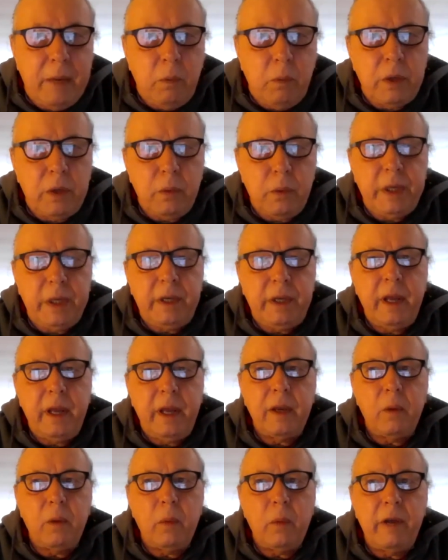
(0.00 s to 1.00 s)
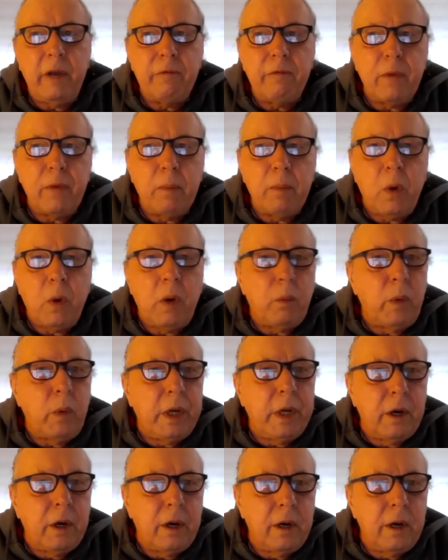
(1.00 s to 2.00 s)
What do we take away from what
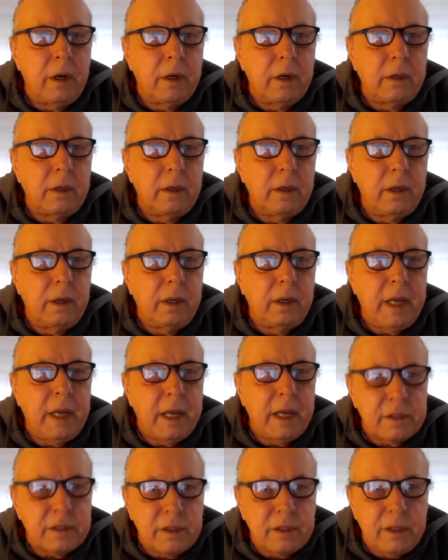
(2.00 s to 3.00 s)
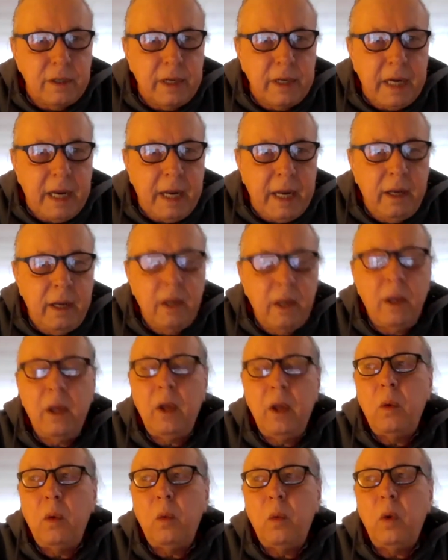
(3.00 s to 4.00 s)
we heard yesterday?
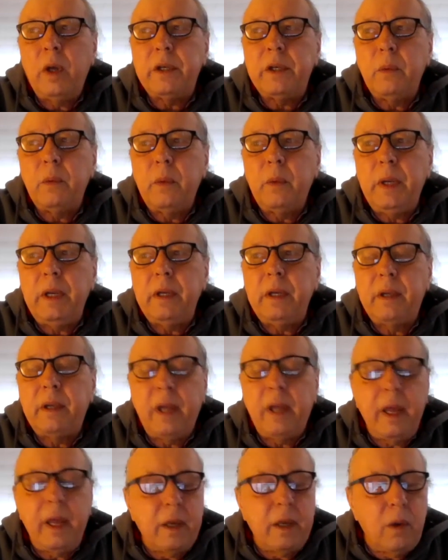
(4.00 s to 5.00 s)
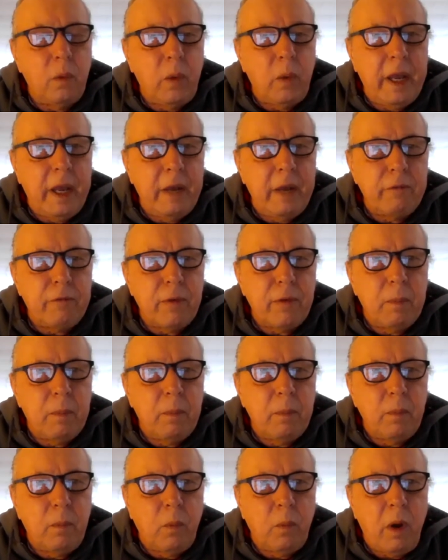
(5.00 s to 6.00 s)
What do we take away
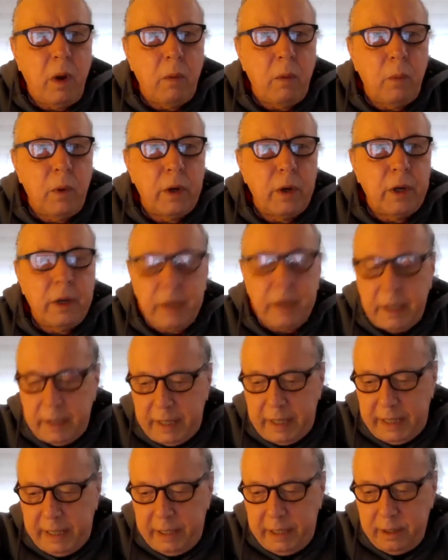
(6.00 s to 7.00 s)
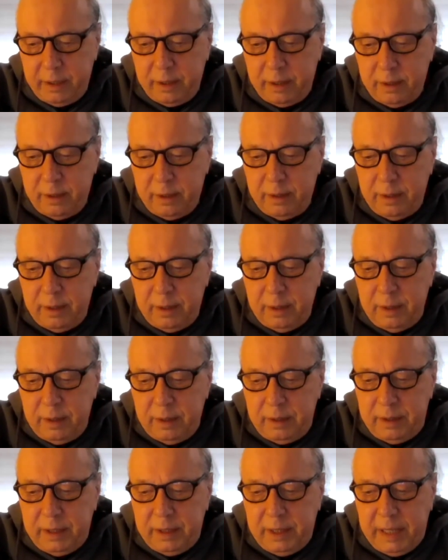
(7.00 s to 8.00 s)
from what we're going to hear
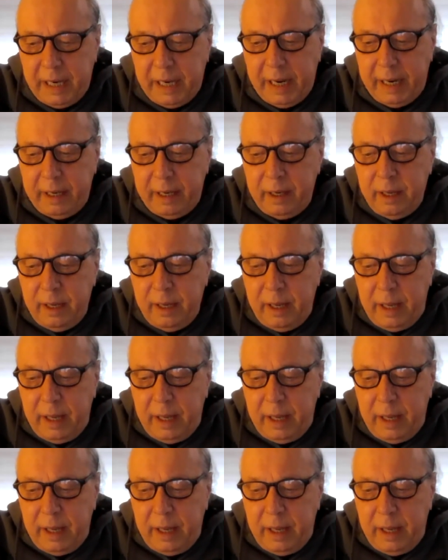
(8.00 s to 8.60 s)
today?